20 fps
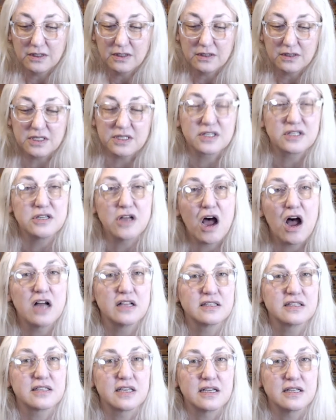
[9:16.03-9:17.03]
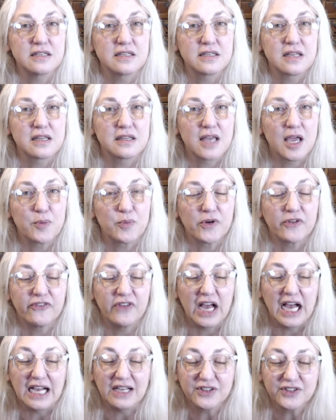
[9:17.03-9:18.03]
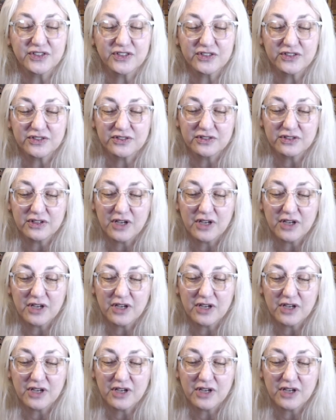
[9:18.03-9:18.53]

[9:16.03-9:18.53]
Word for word: this nonsense that they profess.